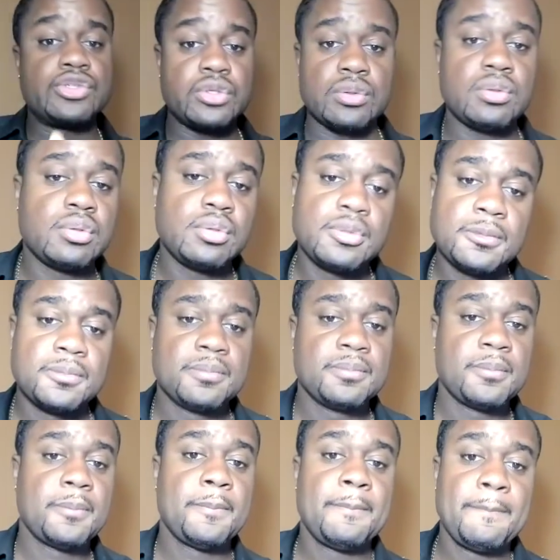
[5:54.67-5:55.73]
two.
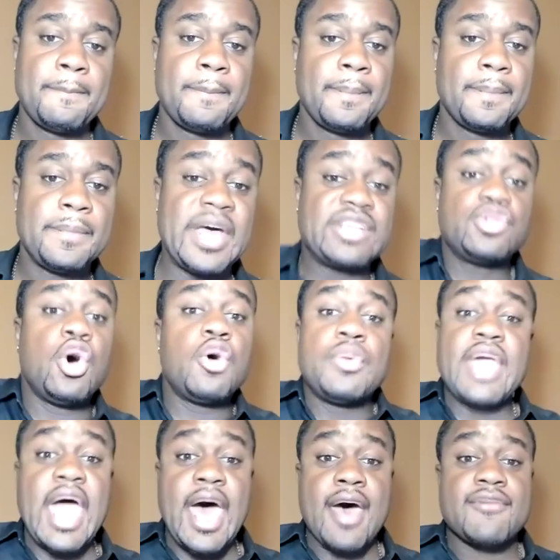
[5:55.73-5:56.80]
That's all
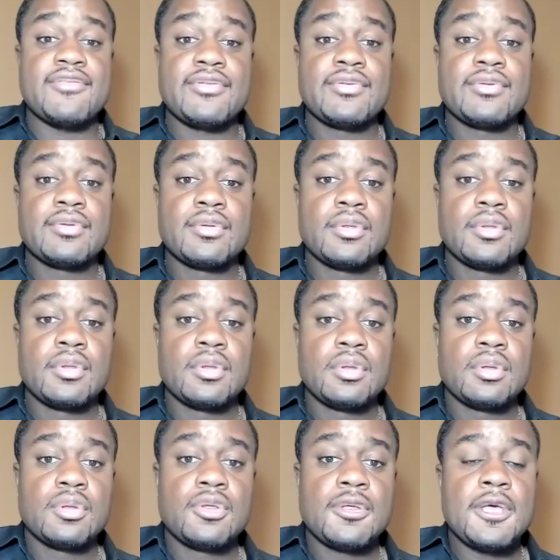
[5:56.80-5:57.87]
we have.
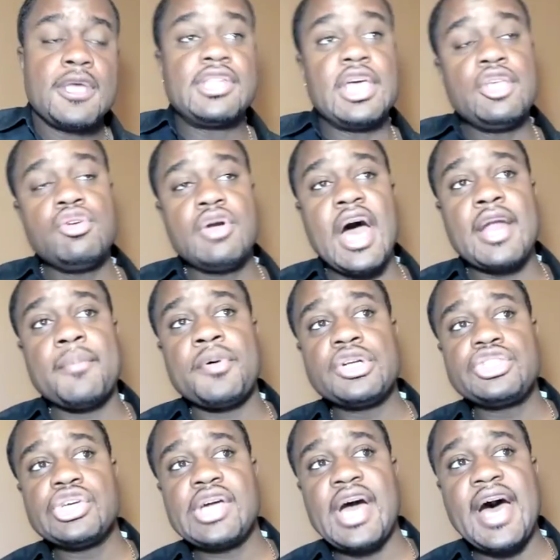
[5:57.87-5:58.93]
Then you got a
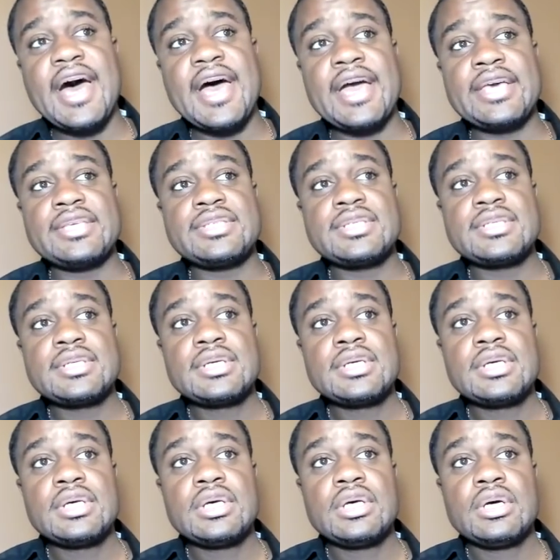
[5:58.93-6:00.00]
bunch of guys
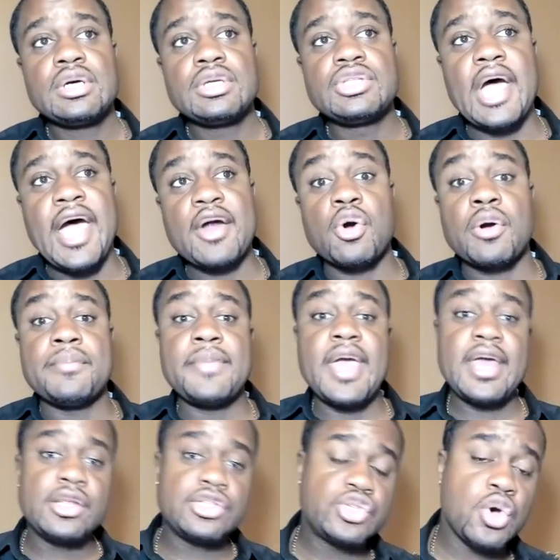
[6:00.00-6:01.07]
that are
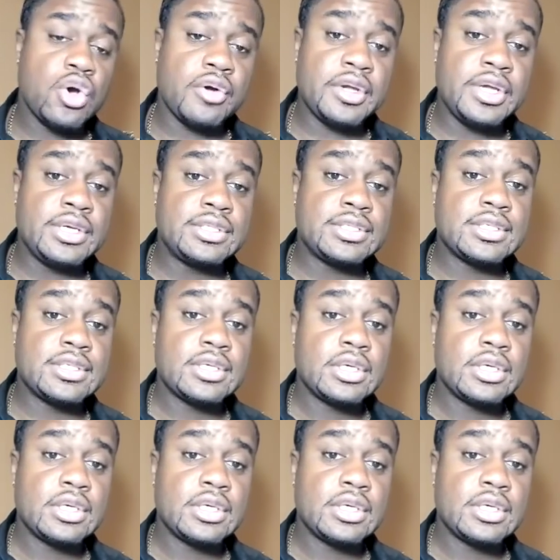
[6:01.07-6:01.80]
mandatories.